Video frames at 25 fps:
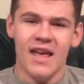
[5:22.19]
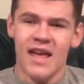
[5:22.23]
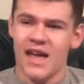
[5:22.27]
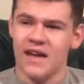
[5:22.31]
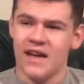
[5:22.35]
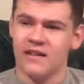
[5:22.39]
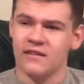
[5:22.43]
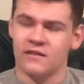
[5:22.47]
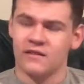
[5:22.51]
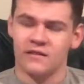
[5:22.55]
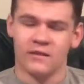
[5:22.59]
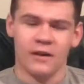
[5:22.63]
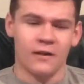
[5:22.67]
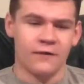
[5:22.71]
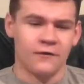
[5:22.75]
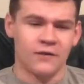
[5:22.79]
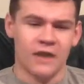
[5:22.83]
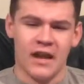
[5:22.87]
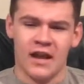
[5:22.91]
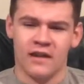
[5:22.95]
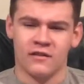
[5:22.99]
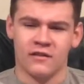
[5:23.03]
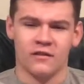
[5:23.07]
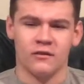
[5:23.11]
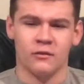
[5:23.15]
And stuff
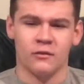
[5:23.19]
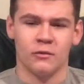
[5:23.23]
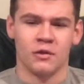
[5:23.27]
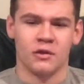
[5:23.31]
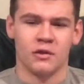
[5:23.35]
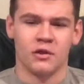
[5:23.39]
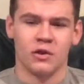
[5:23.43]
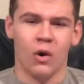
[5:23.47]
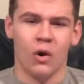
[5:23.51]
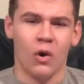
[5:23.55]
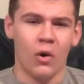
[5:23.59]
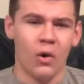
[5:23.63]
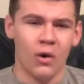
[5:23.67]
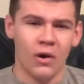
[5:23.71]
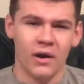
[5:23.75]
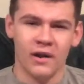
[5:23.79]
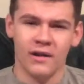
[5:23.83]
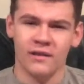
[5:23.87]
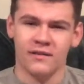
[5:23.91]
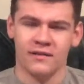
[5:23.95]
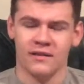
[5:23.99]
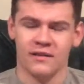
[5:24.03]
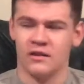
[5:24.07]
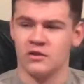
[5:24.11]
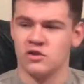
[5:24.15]
that has to do with
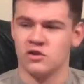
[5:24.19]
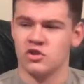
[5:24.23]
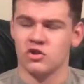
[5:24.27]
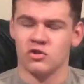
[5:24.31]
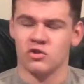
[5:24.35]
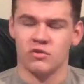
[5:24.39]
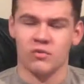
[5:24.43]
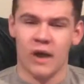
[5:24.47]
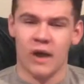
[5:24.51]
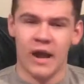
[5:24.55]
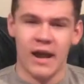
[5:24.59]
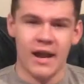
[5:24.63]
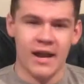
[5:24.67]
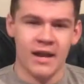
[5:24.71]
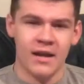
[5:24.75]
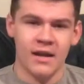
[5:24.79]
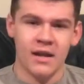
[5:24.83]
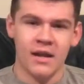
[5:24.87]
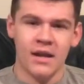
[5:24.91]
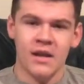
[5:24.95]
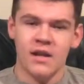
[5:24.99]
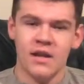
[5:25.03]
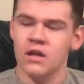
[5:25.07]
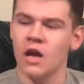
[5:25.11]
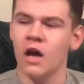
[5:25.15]
coins and a train,